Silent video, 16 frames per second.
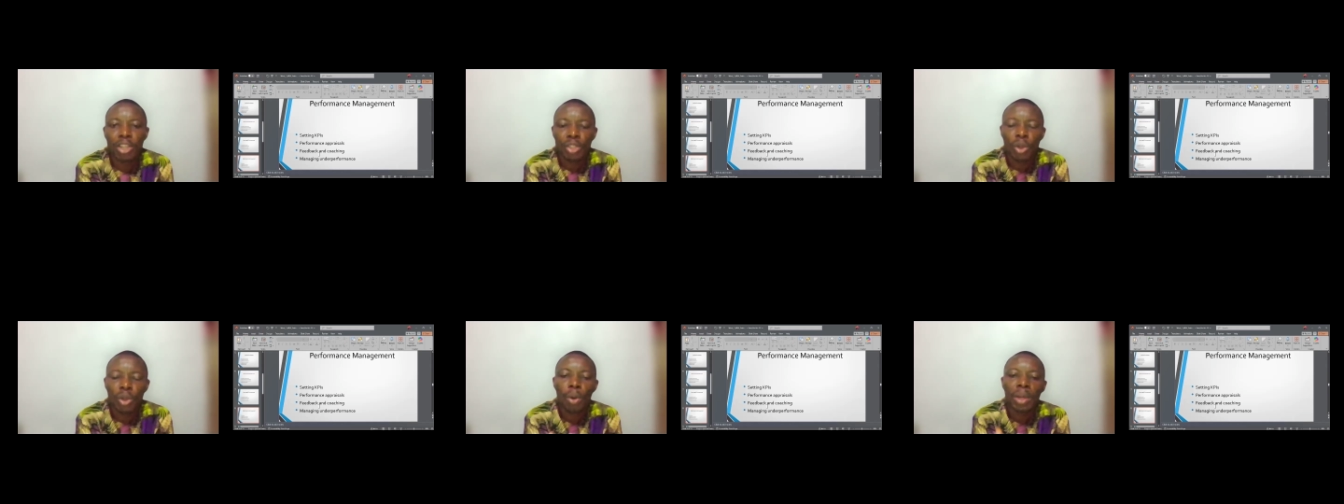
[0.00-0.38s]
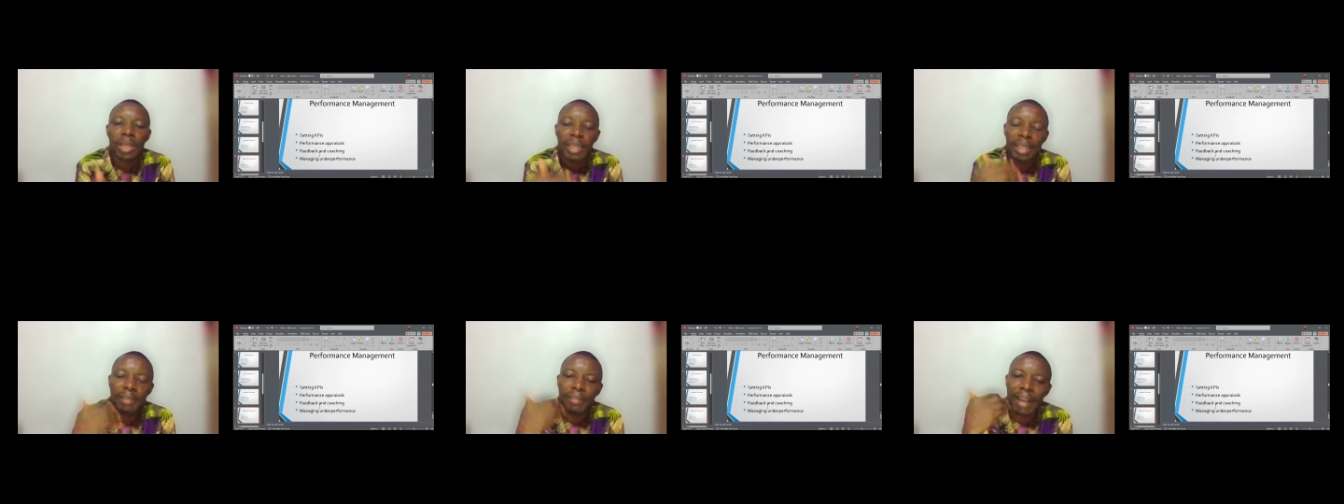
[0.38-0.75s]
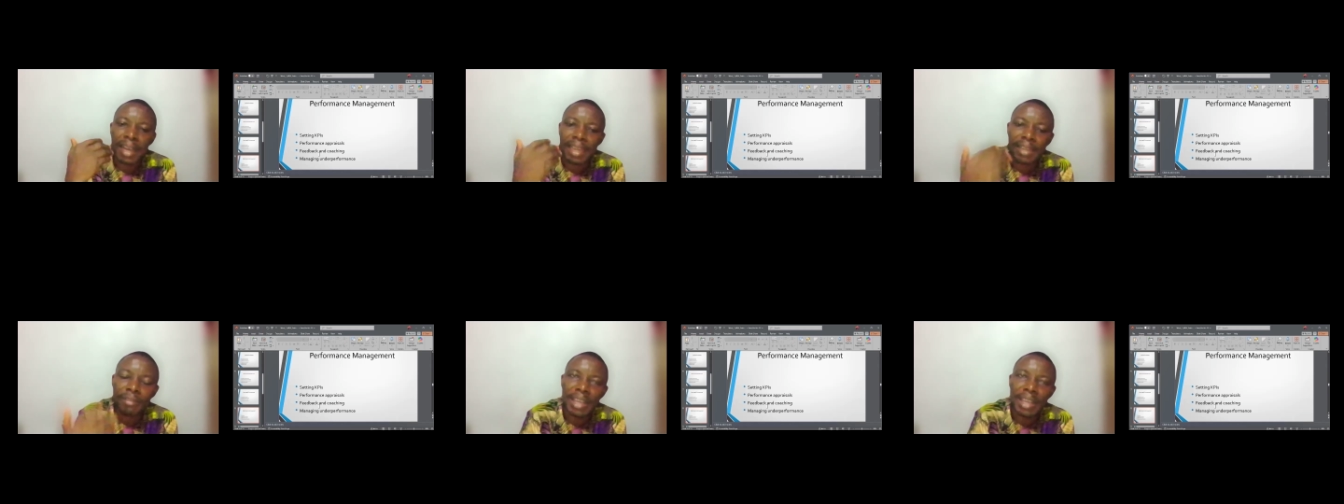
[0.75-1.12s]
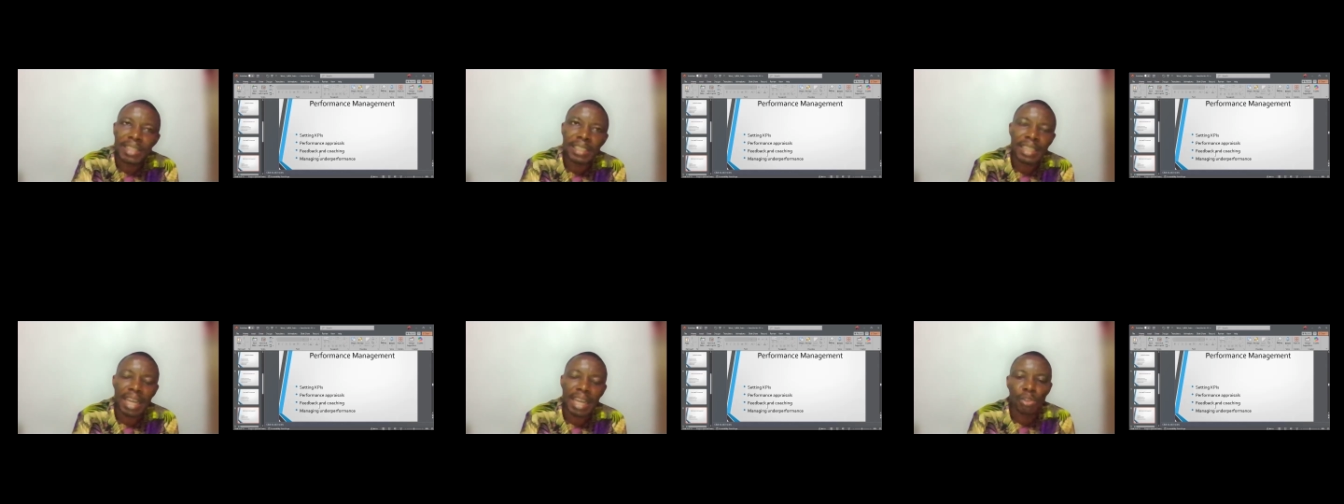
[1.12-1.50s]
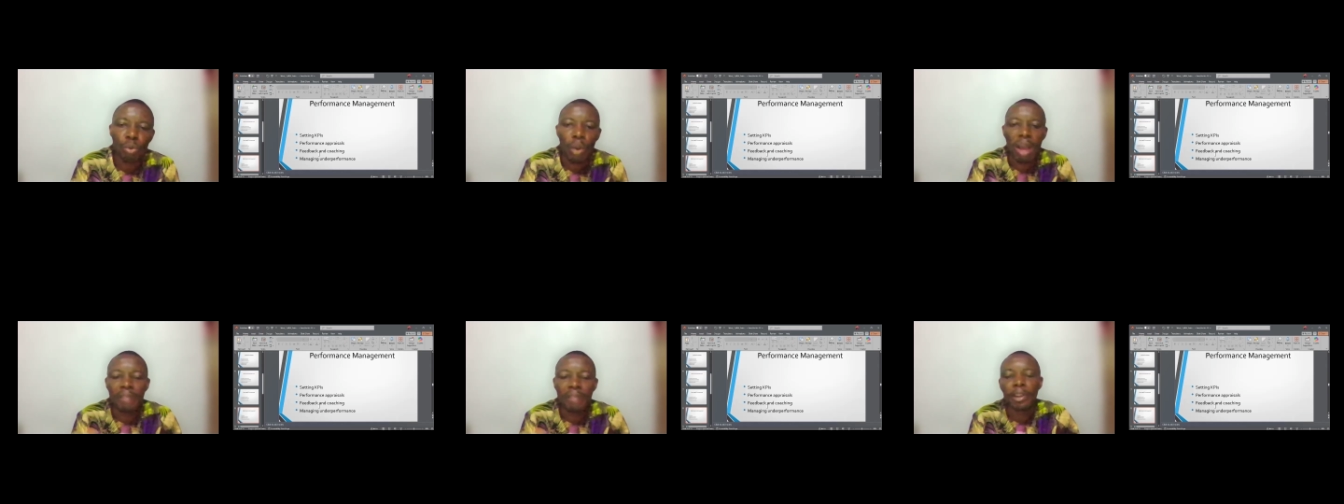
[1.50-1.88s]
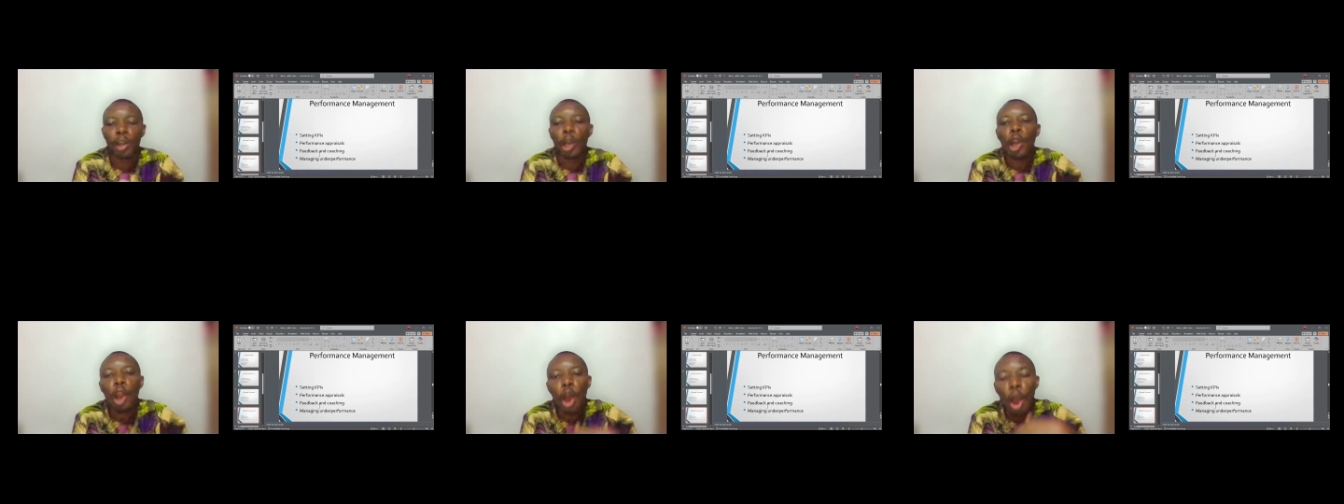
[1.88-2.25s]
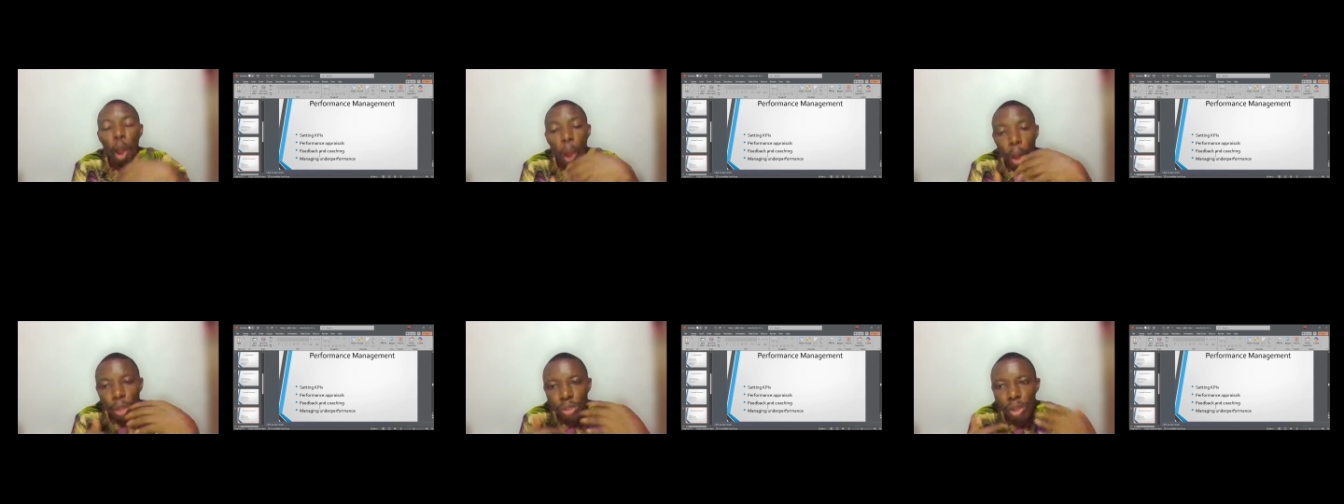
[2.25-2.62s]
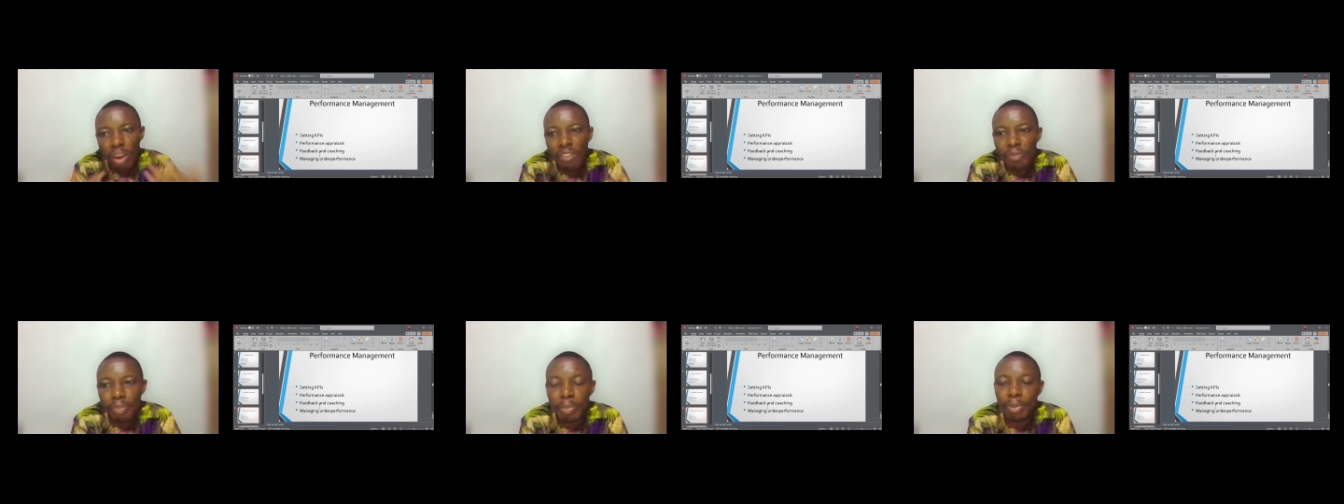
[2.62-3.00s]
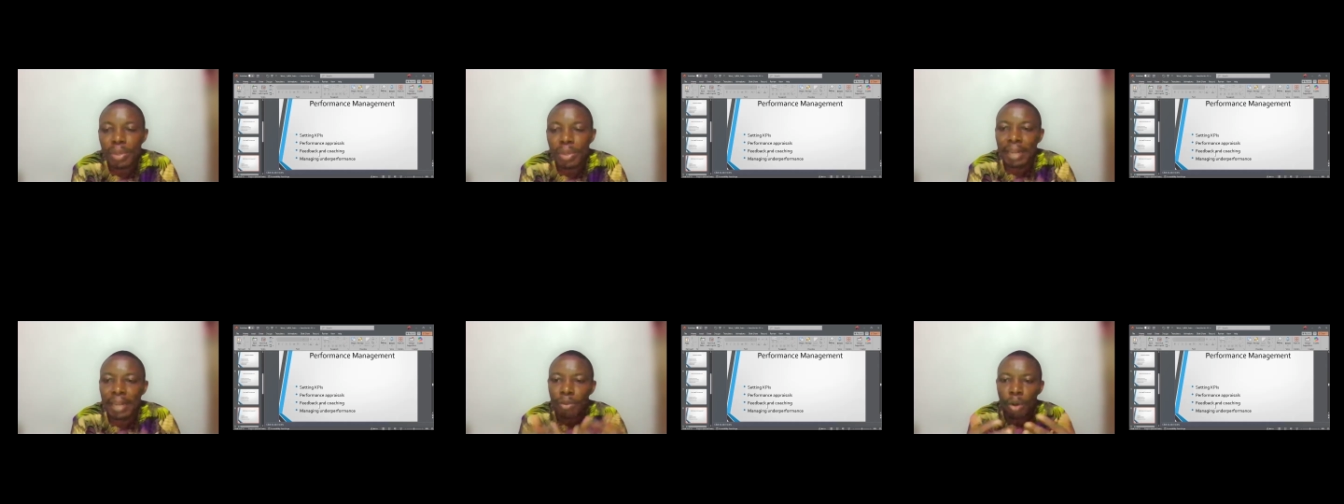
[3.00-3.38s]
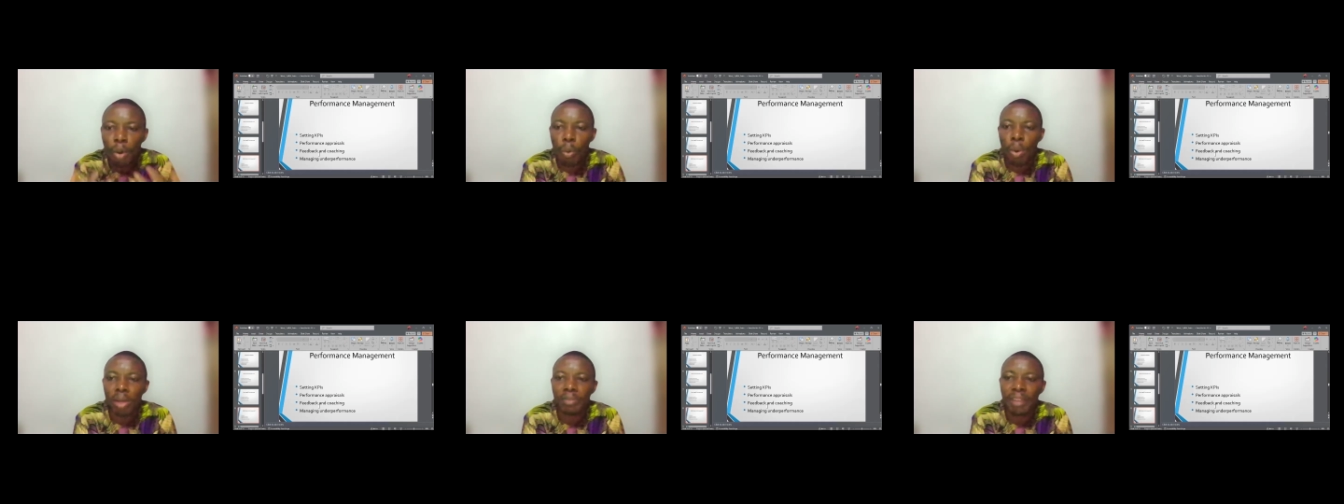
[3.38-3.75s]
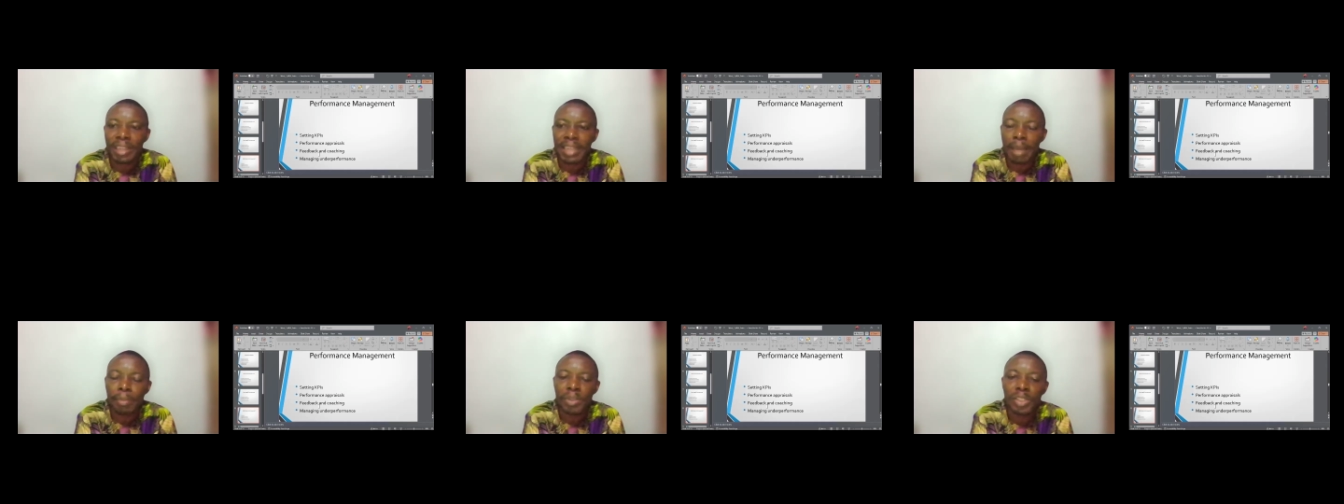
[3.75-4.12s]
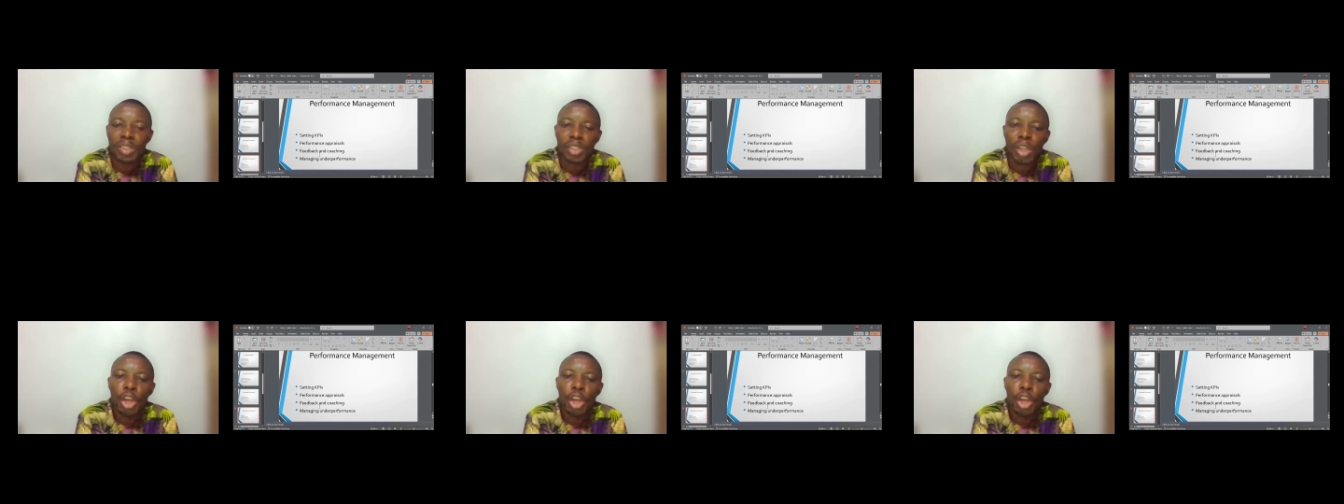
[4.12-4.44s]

So if I see that you have a lot of people that are not qualified, that means